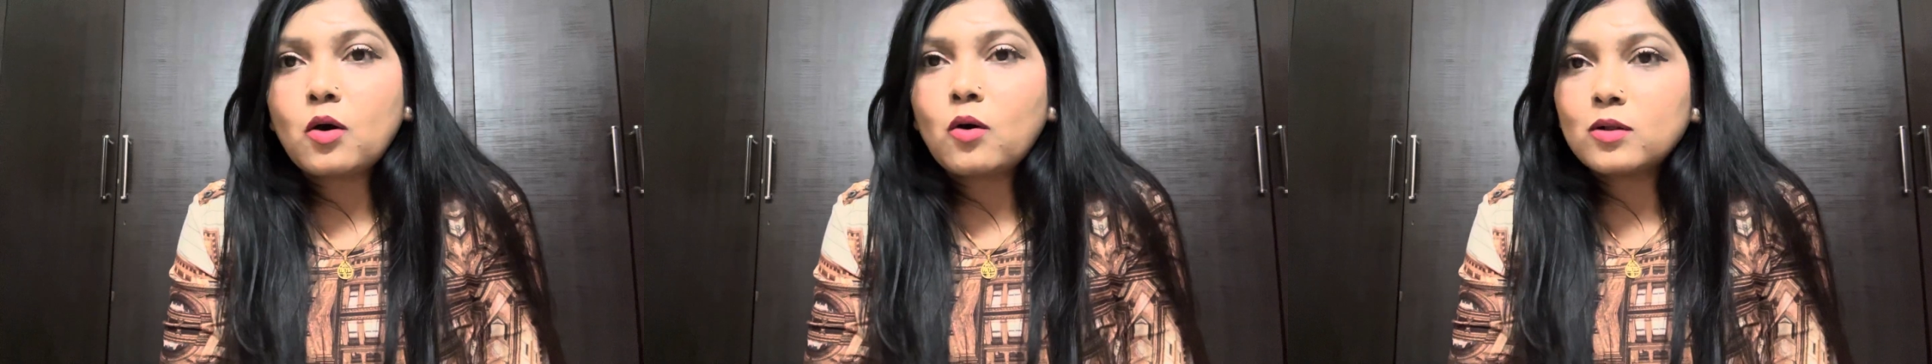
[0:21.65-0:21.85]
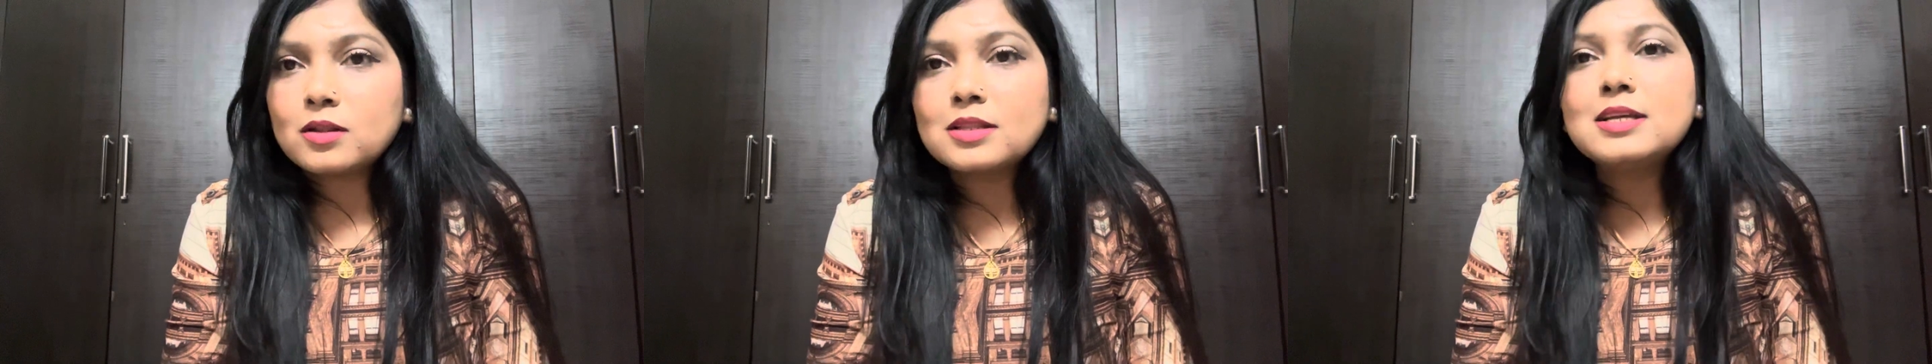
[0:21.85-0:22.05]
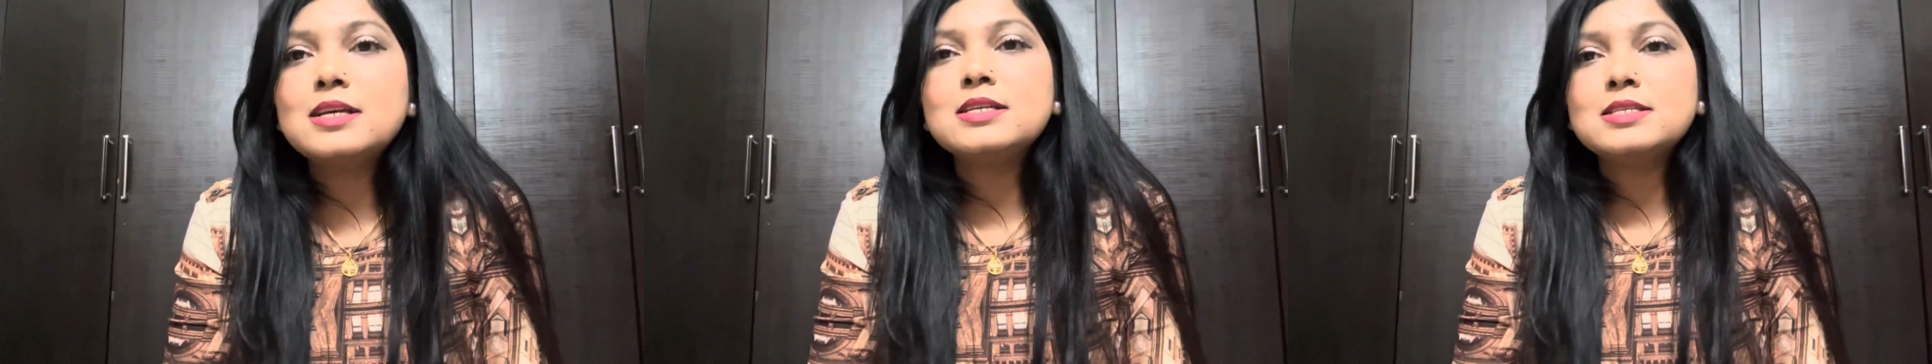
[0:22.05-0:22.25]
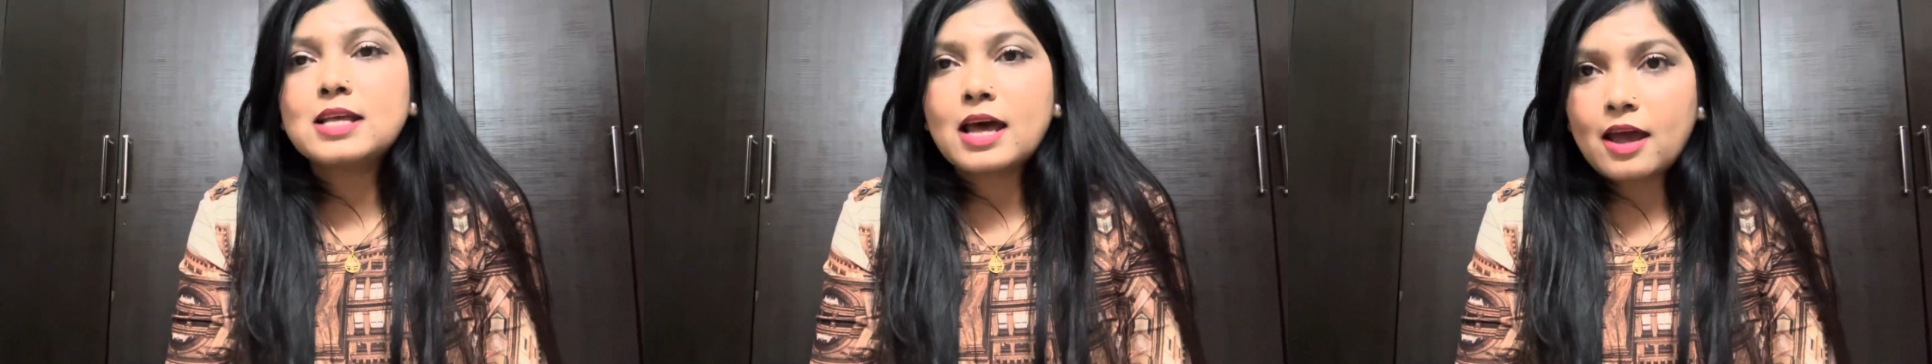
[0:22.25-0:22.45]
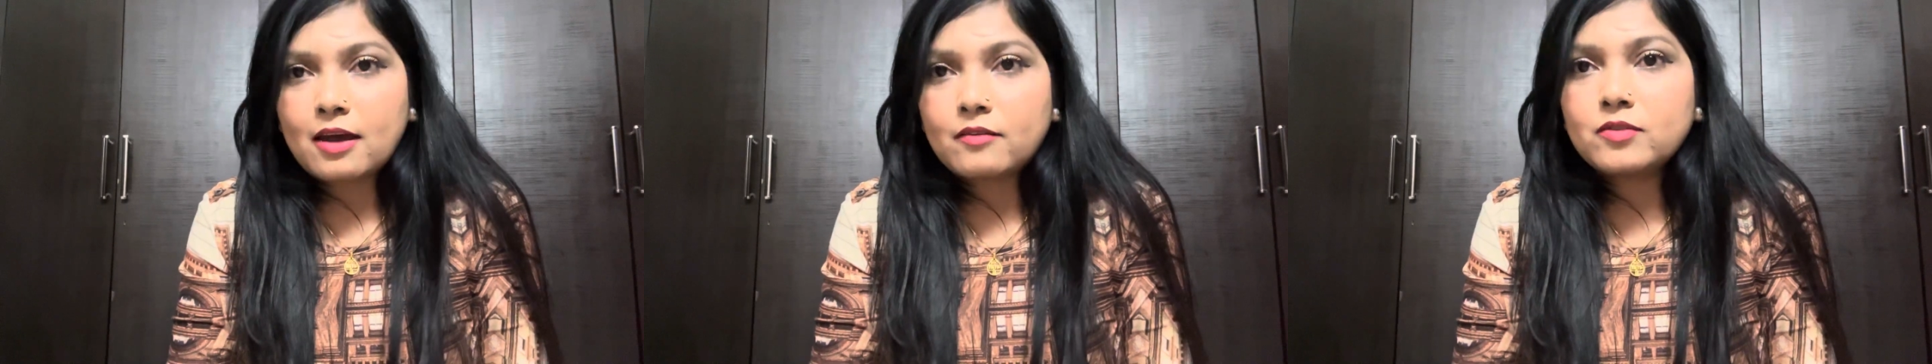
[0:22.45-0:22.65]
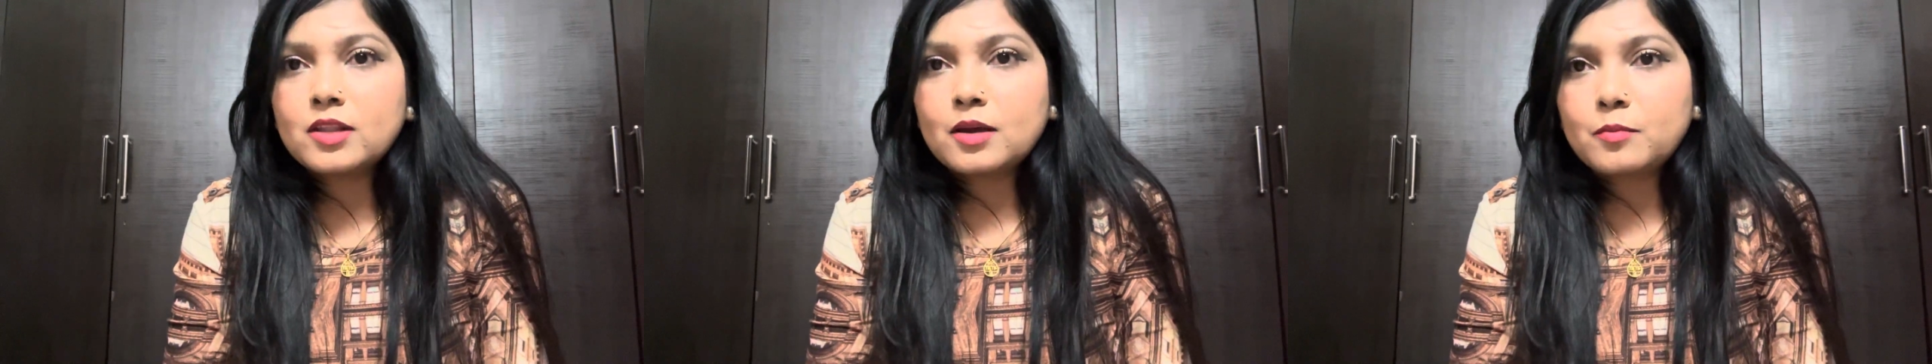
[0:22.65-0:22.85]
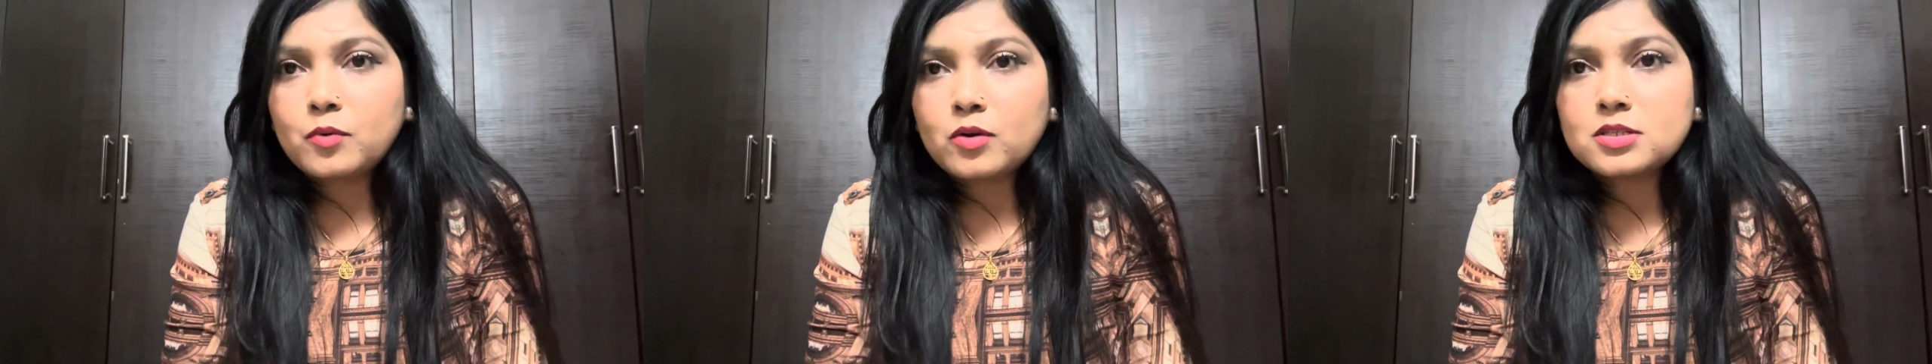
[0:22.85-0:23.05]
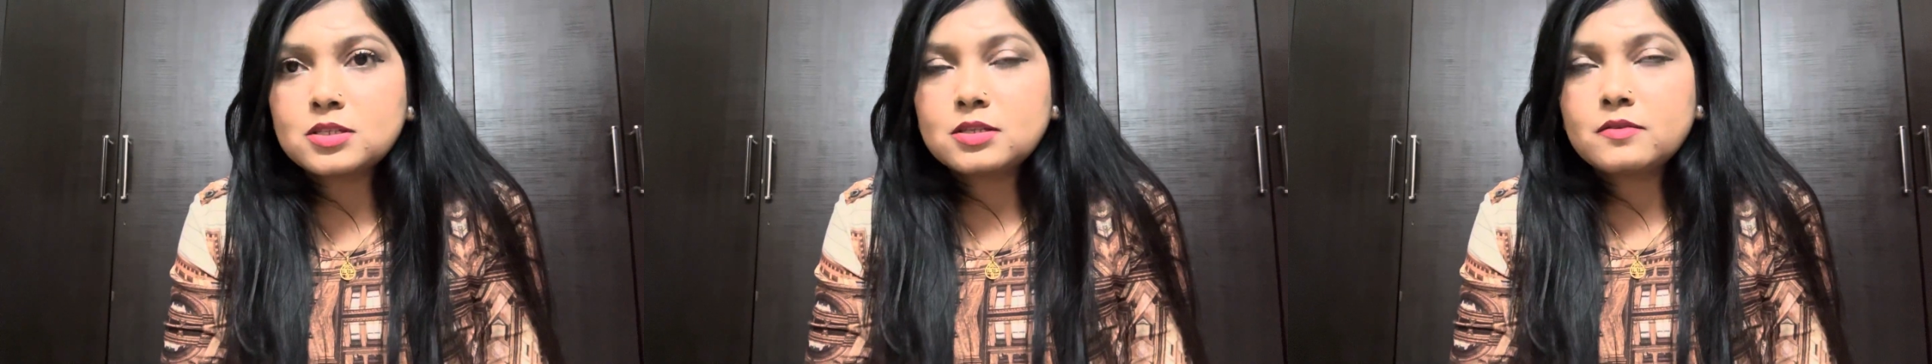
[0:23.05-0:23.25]
all these have their
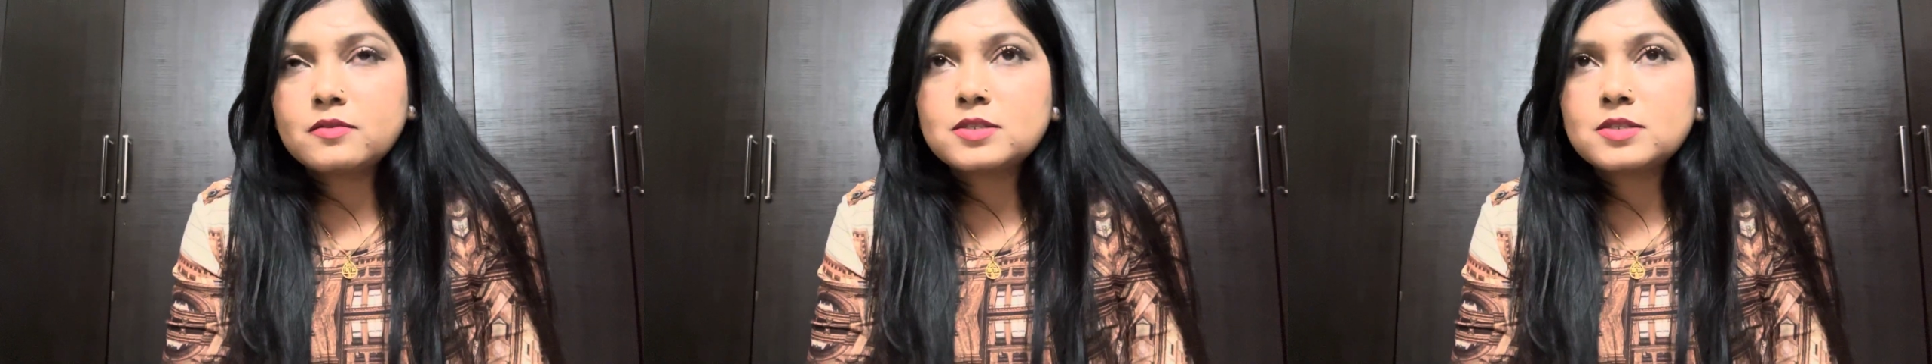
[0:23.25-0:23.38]
positive